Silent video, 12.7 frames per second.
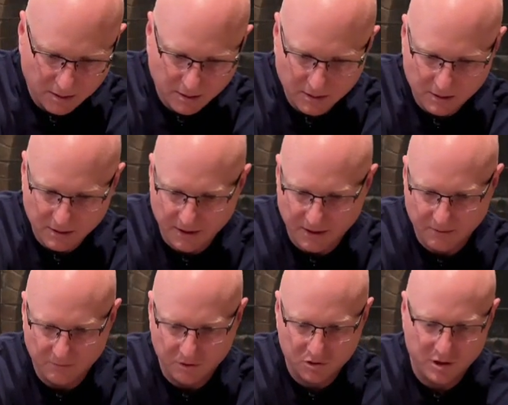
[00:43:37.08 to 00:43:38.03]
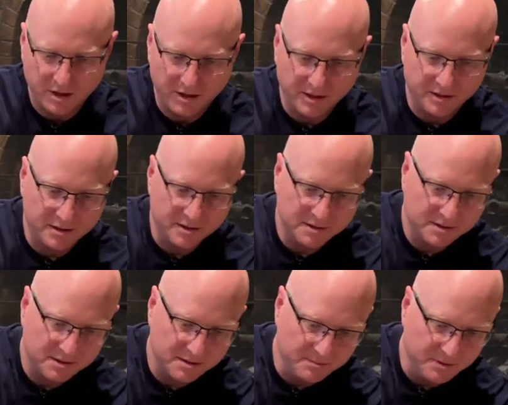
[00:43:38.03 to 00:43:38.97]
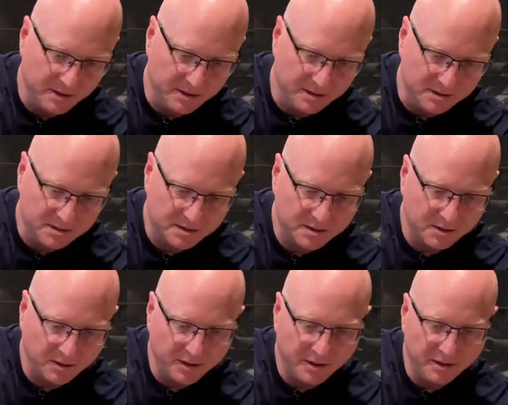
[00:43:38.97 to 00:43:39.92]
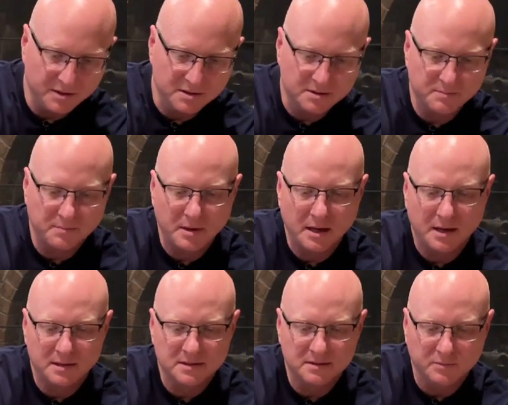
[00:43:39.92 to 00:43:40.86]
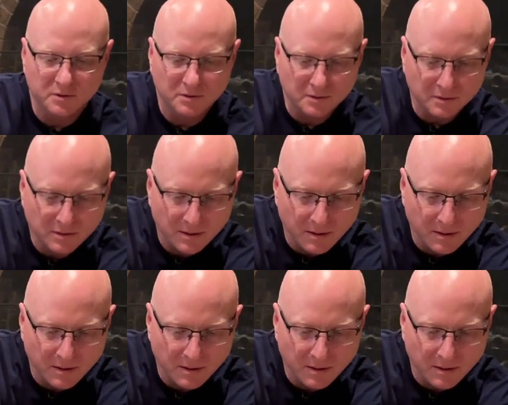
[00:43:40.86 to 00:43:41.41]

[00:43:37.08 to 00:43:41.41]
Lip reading: All right, we'll try to get this to be as clean as possible.